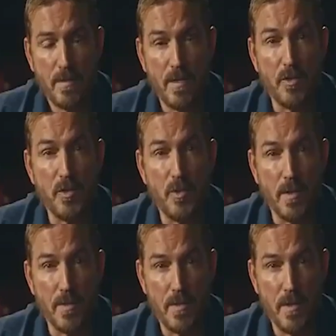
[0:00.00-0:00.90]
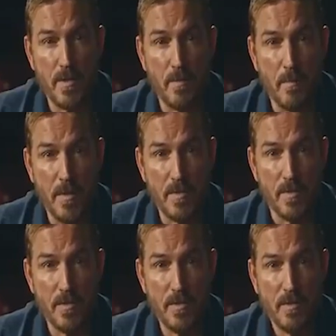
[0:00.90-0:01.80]
to be distributing it.
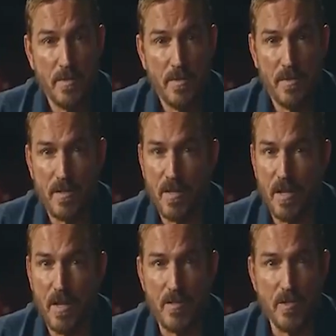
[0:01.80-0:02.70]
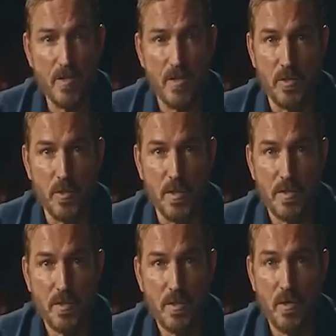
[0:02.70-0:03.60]
But 20th Century
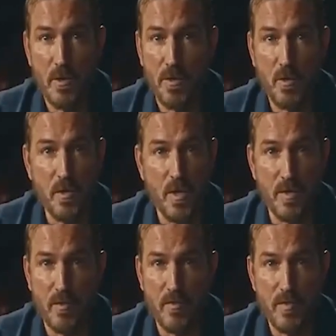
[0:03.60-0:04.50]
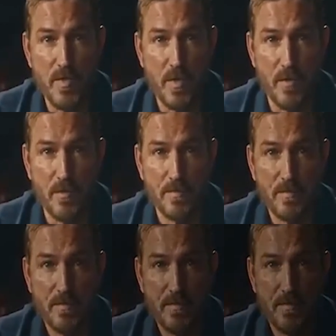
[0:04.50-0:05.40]
got picked up by Disney like a year or two
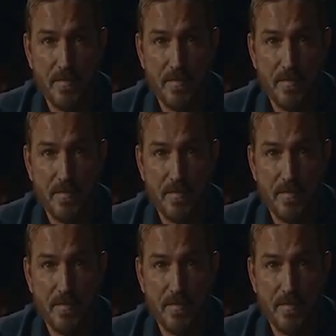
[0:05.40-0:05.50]
ago.